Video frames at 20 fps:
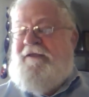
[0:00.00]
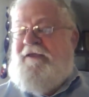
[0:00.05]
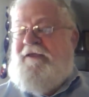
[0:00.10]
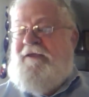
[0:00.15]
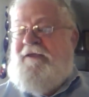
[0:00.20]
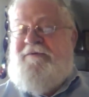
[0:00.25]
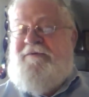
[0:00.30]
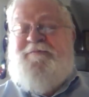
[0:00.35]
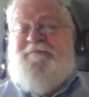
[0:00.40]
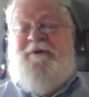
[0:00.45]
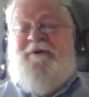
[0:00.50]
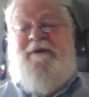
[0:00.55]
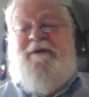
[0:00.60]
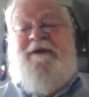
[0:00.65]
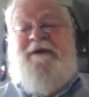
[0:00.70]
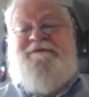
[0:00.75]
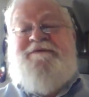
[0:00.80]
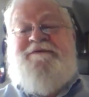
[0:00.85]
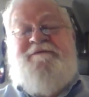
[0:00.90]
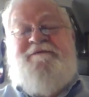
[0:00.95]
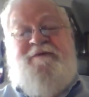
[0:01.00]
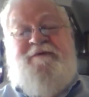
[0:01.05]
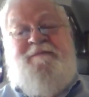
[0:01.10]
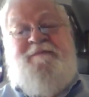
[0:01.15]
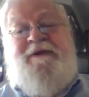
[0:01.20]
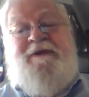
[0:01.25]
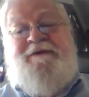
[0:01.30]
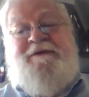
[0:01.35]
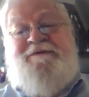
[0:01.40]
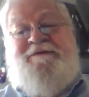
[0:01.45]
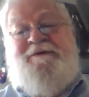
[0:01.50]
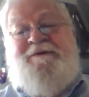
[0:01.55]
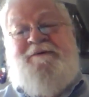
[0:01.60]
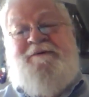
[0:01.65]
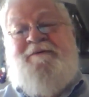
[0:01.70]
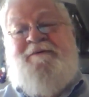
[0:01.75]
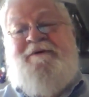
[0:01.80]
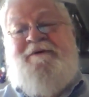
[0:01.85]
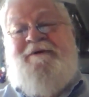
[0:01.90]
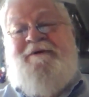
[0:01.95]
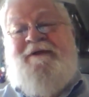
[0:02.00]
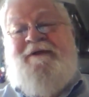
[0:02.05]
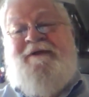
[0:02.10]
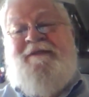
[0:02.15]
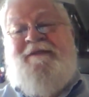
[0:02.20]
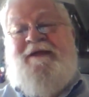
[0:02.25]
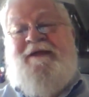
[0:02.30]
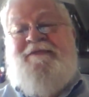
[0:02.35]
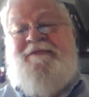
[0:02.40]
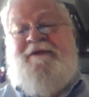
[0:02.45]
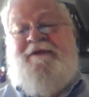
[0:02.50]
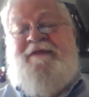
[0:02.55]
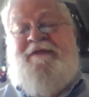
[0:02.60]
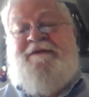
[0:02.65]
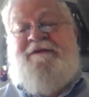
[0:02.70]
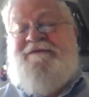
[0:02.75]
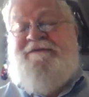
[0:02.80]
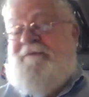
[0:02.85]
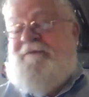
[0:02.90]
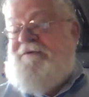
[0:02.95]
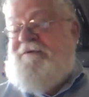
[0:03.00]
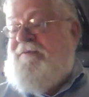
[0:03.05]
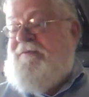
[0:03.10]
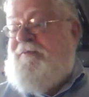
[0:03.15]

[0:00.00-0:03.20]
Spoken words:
It was pretty amazing for me, too. And I think that's the most